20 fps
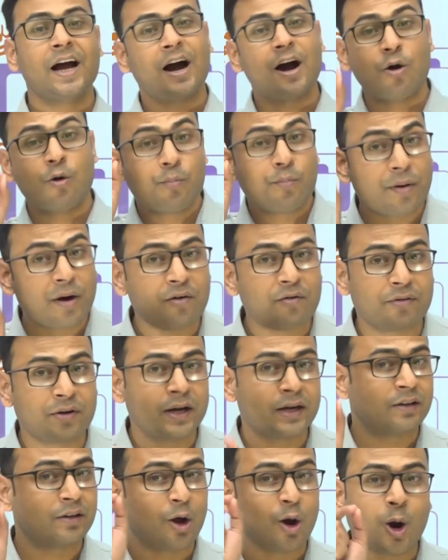how
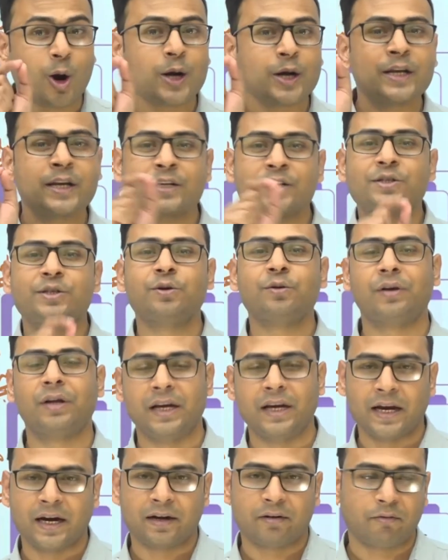perfect the audience you
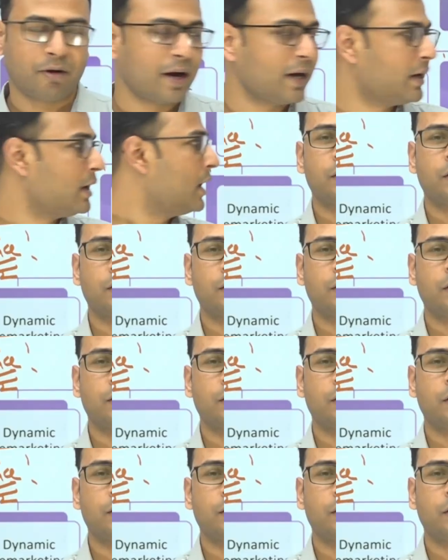create, right?